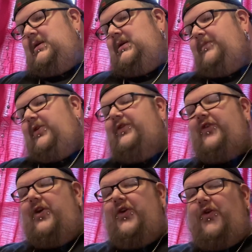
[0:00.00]
pretty
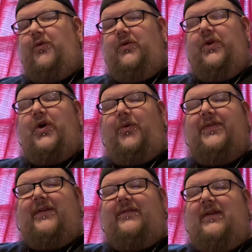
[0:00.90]
sure I know
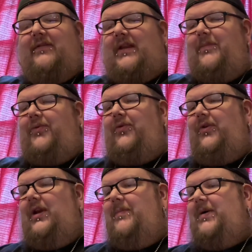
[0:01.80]
what this is and I'm
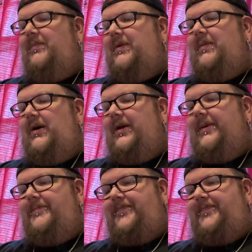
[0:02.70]
pretty pumped about it.